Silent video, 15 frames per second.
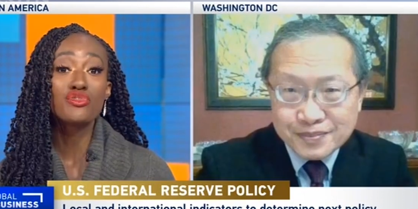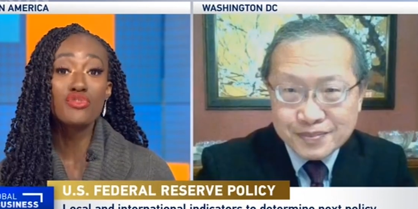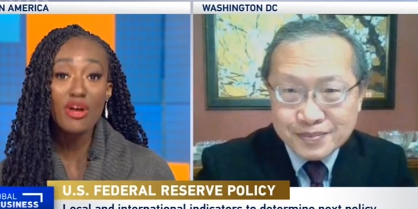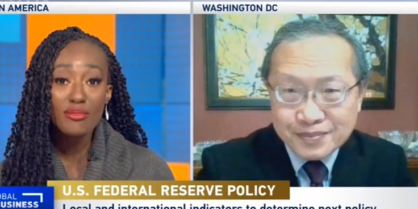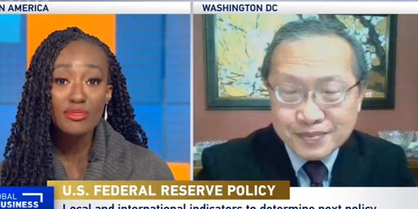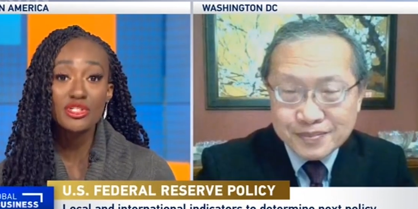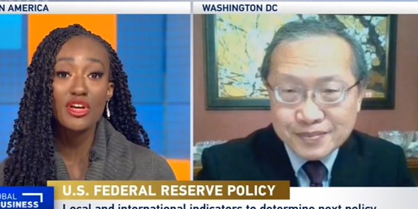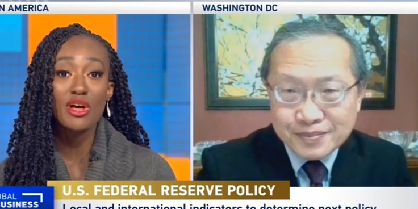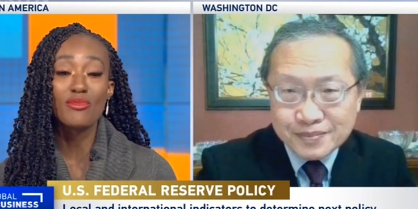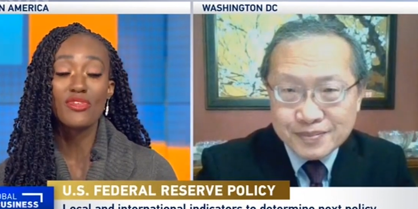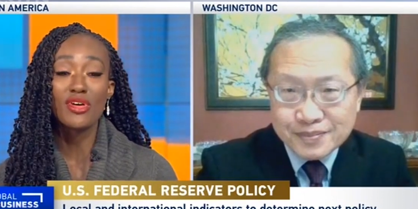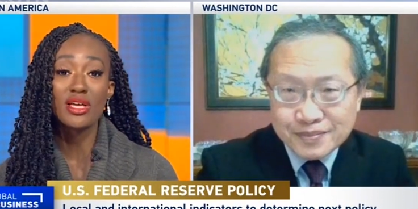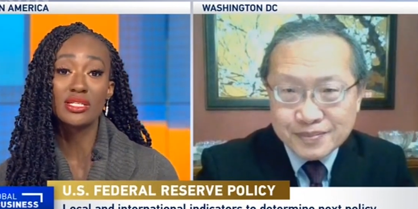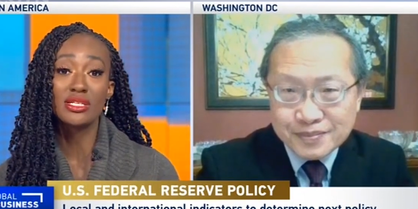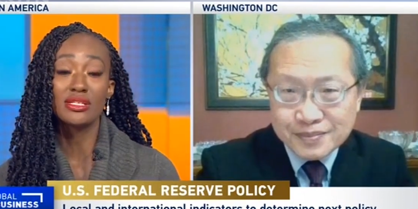Speaker 1: Trump term
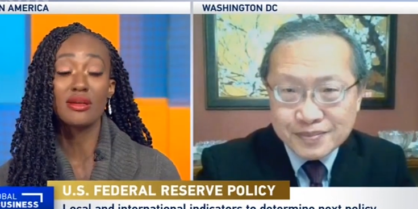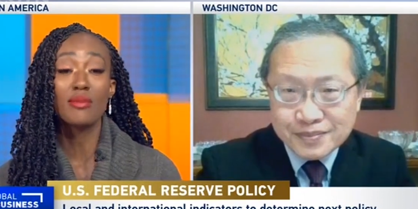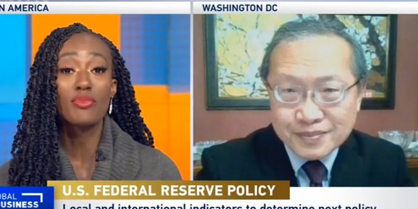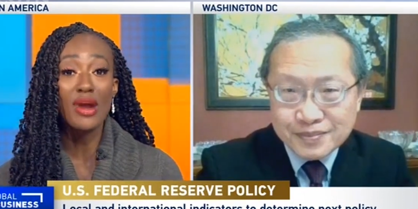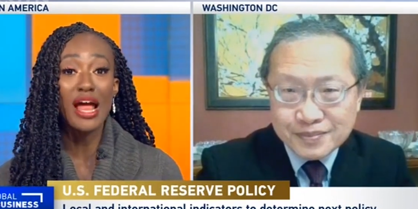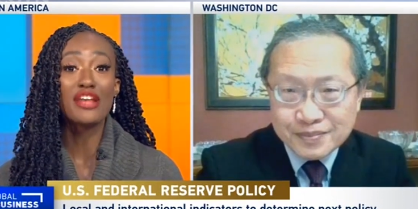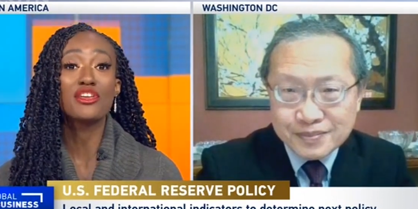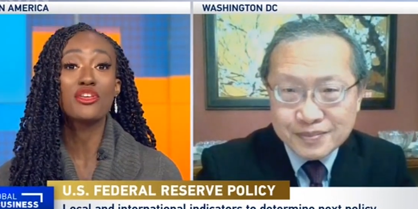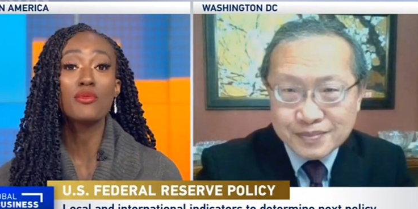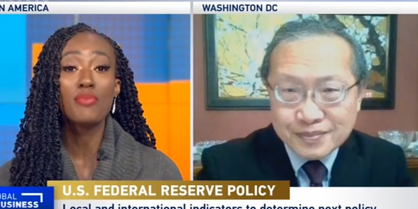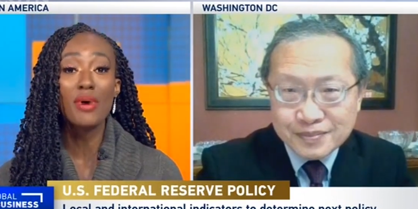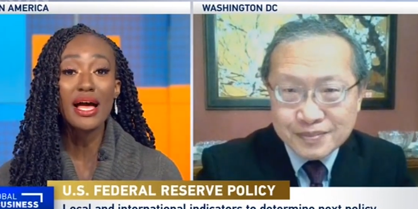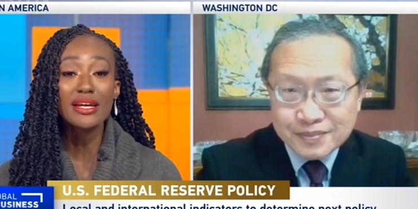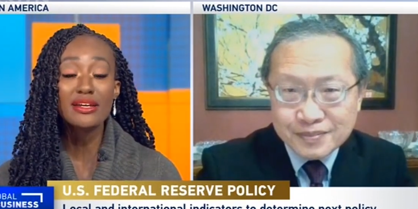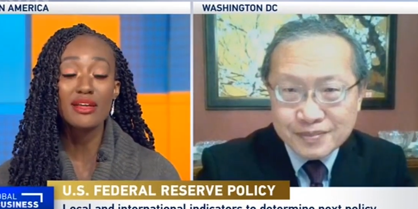versus a brand new
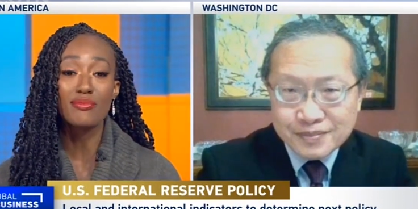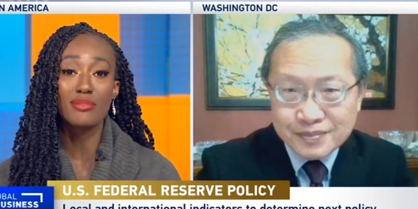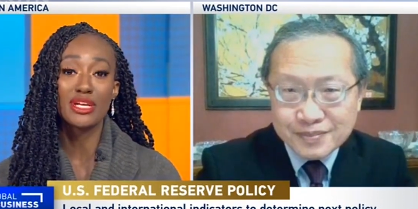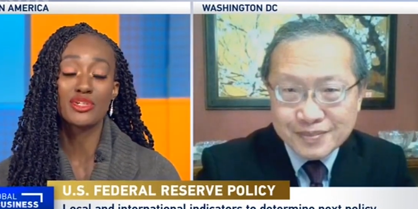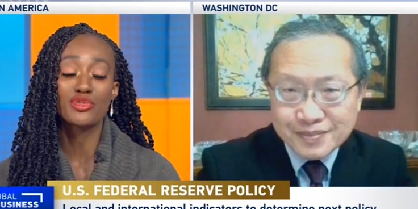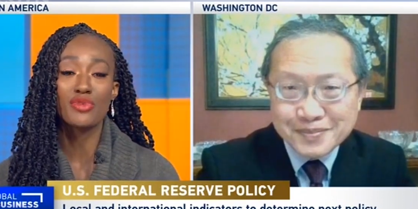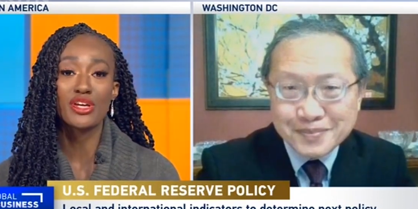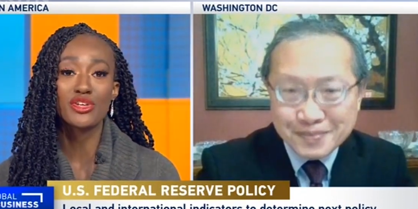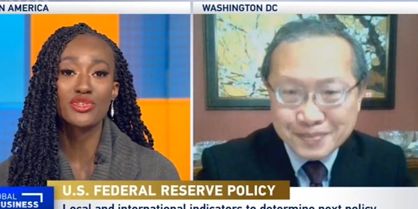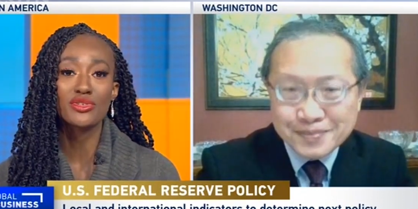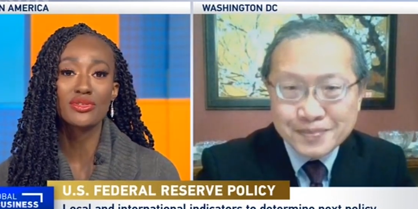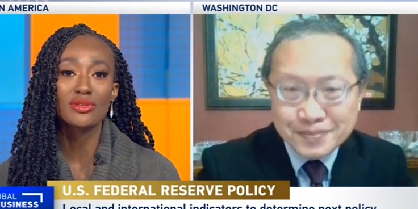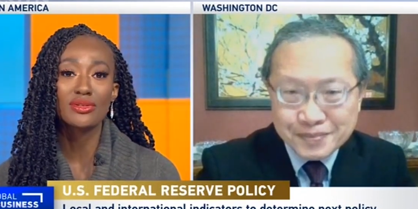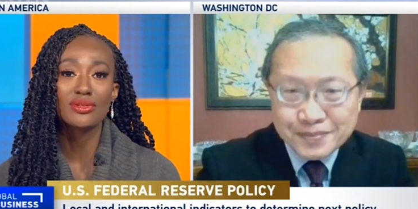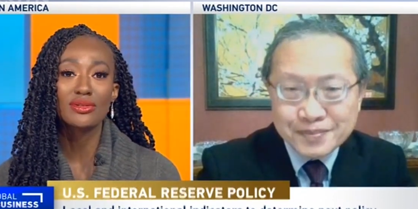Biden administration?
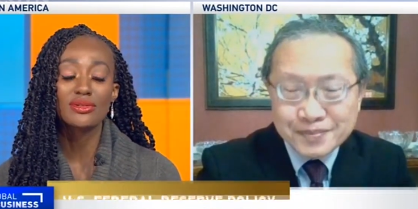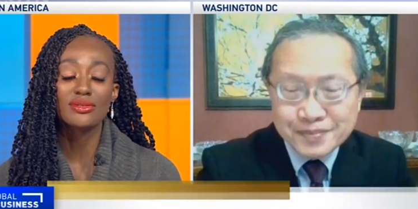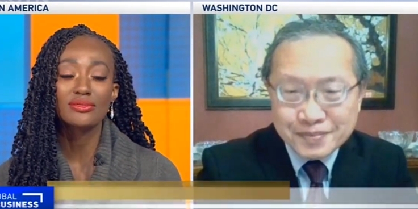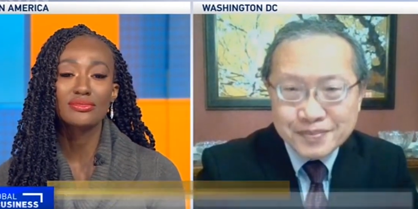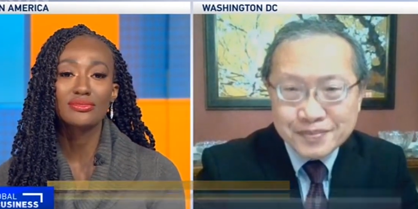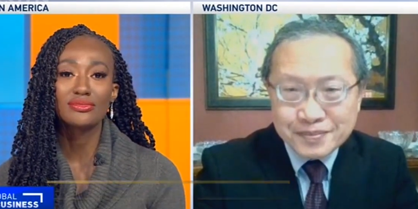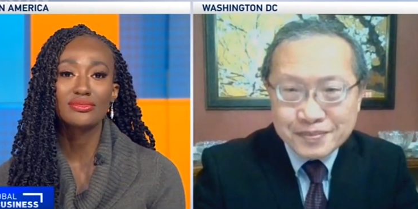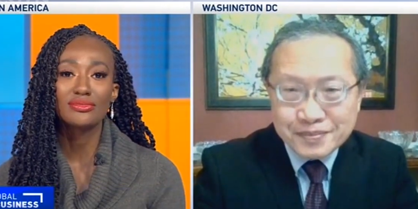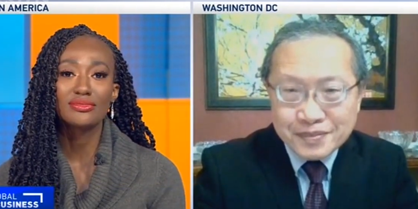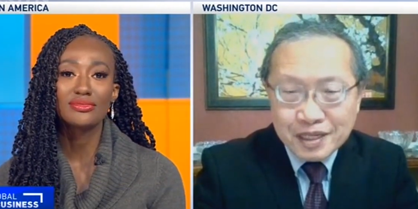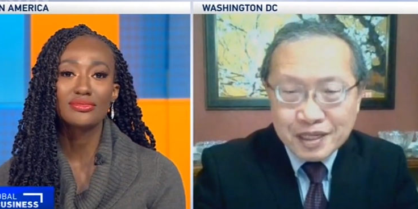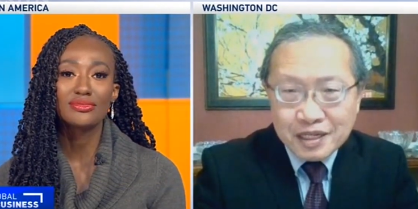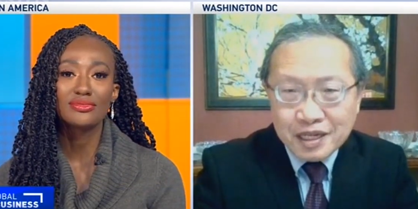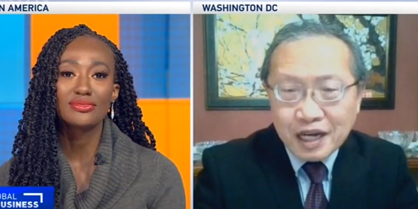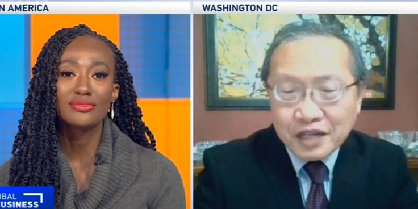
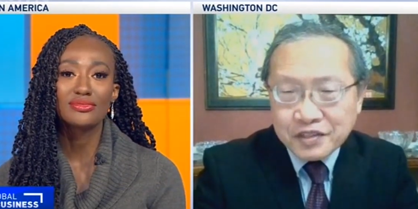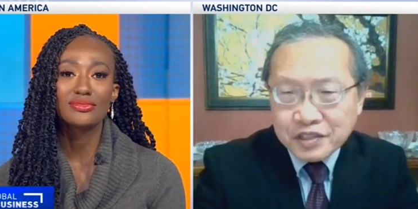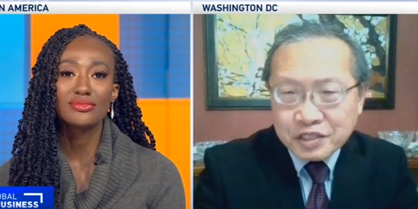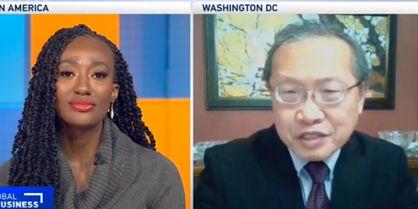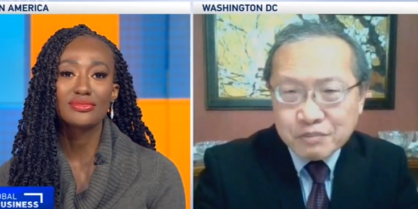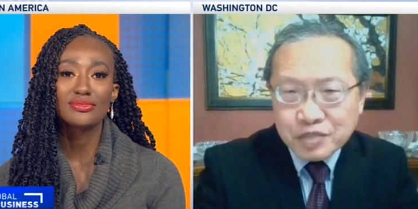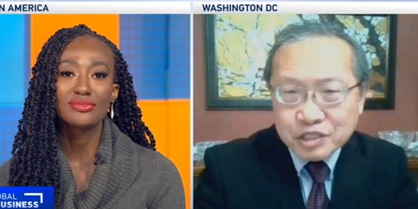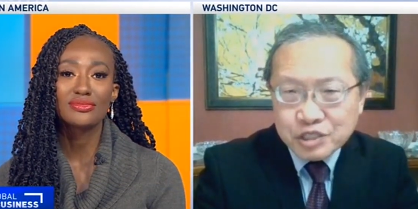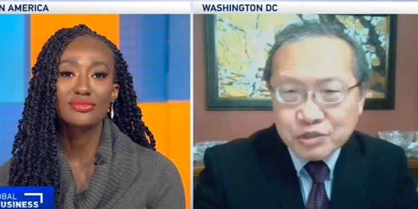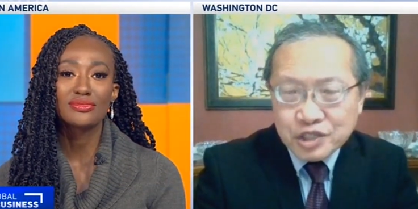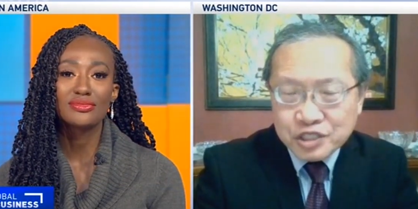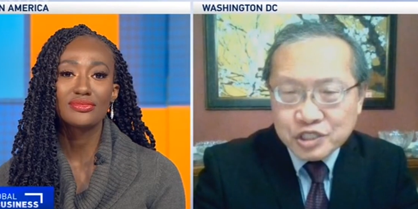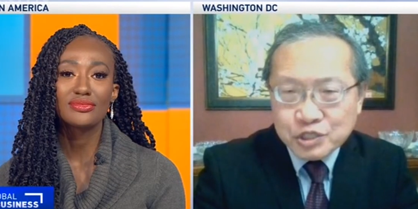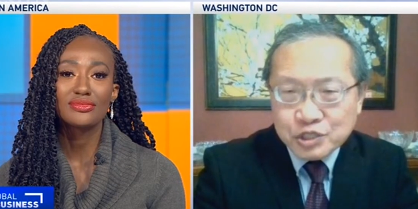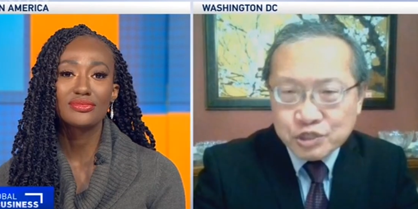
Speaker 2: I think the administrations
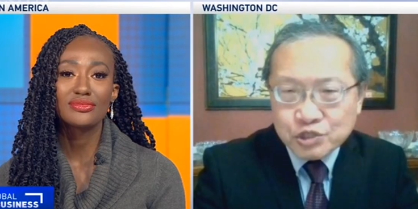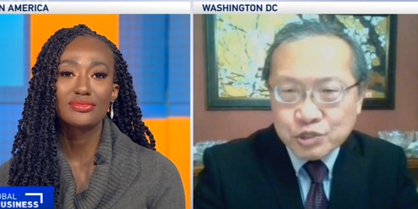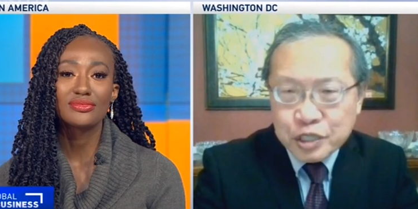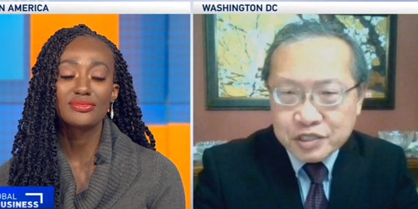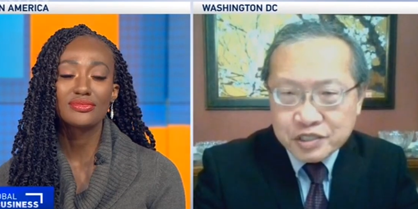would treat